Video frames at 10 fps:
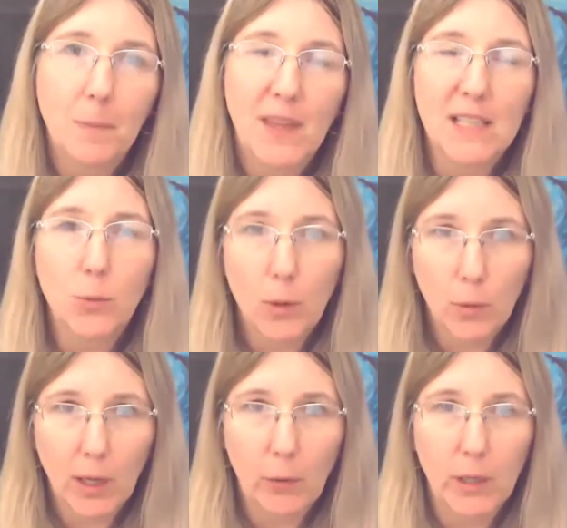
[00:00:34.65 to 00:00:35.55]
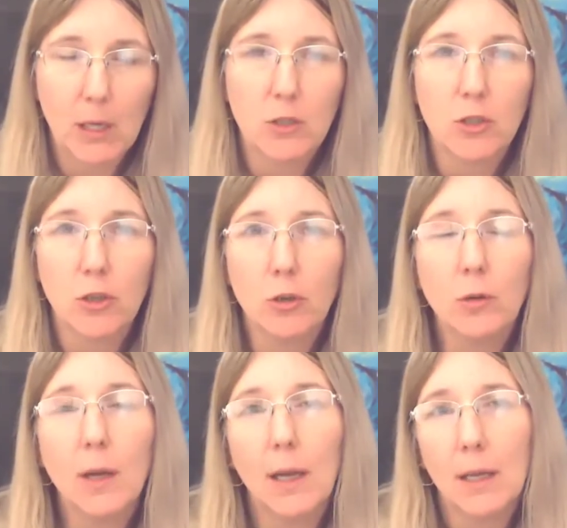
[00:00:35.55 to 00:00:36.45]
That's where we're going
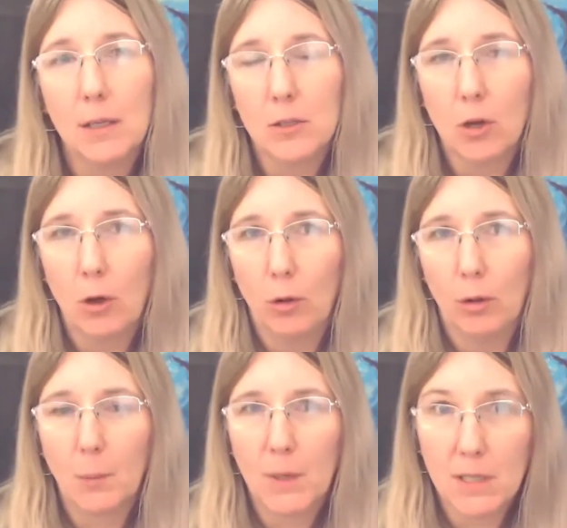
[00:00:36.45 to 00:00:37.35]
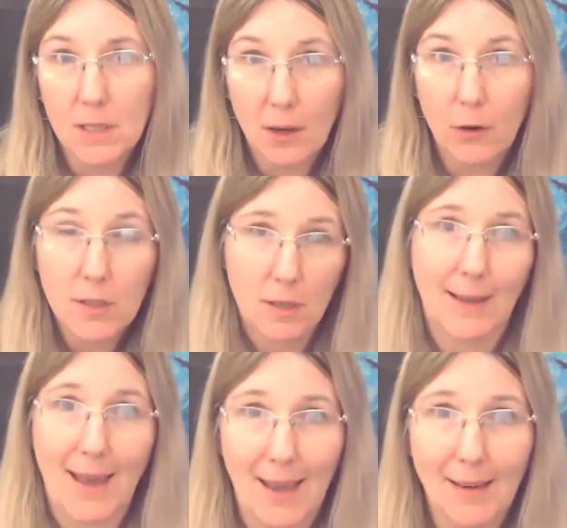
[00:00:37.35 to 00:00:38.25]
into, and I'll be as thorough as I
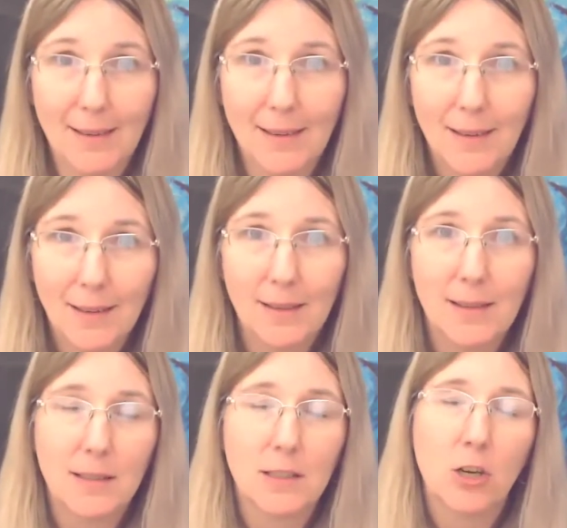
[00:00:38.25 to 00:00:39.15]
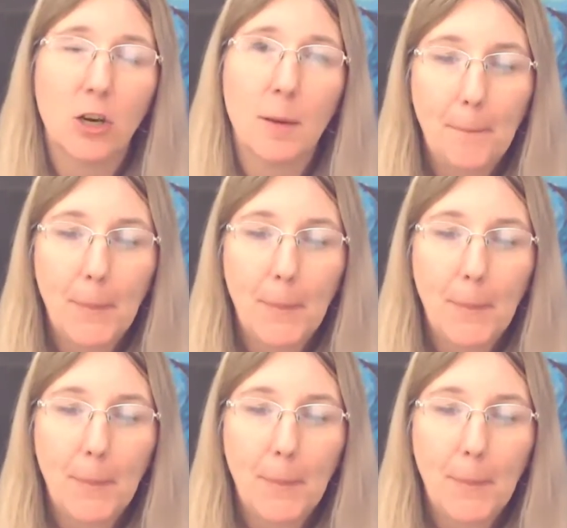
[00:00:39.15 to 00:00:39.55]
can in this time.